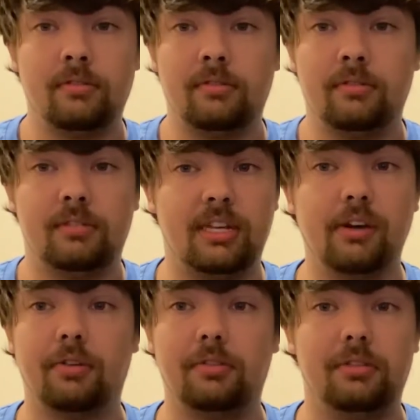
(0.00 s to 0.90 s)

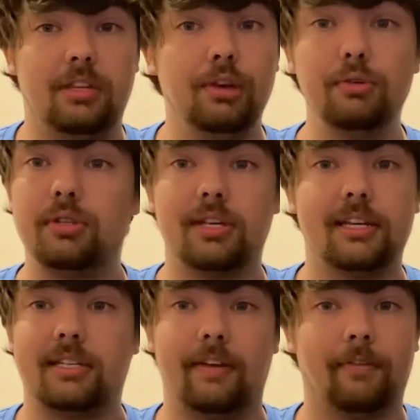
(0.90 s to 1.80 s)
still
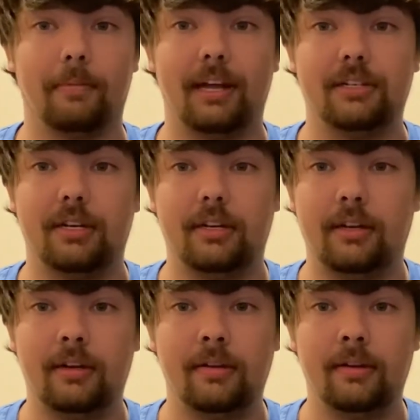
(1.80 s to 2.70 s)
useless information.
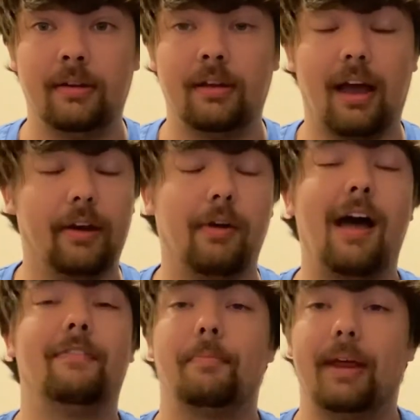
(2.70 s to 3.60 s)
I don't
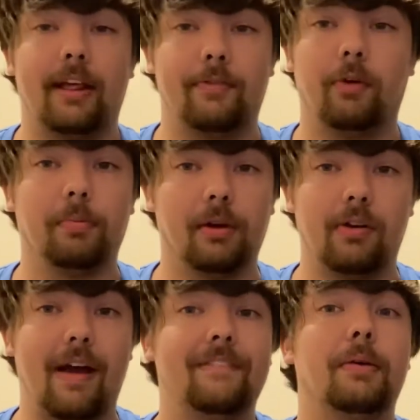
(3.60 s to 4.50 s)
have a PS4 Pro.
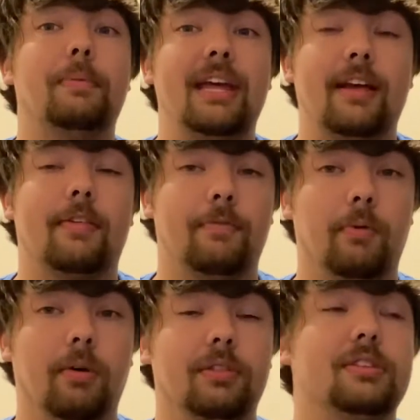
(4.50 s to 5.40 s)
I have the
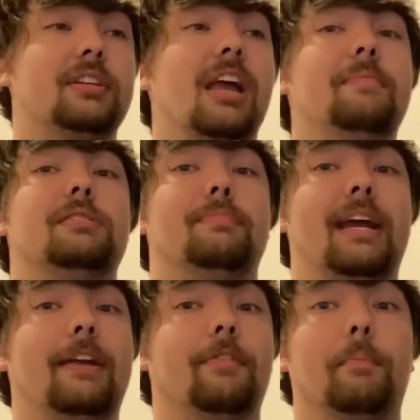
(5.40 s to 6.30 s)
PS4. This game is
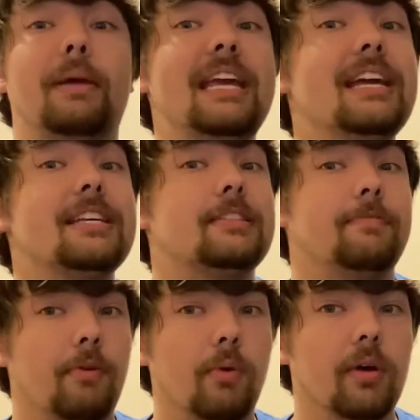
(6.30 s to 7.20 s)
made for
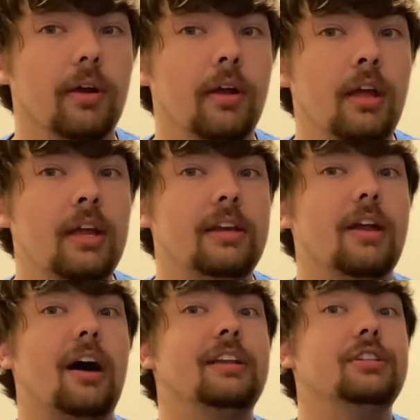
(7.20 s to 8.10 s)
PS4,
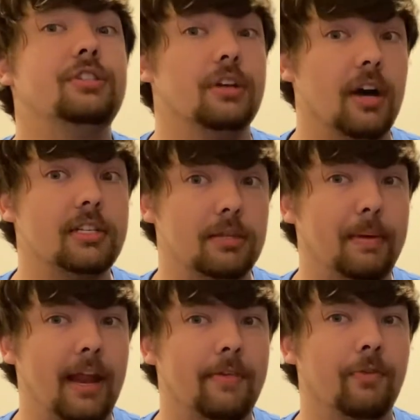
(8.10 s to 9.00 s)
not just
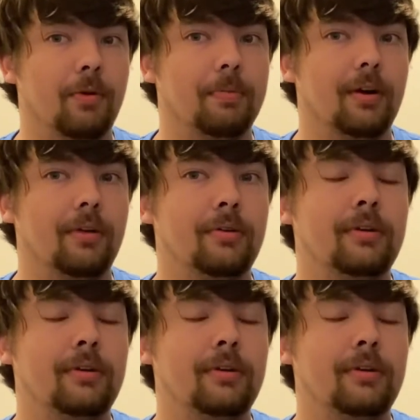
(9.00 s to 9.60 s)
PS4 Pro.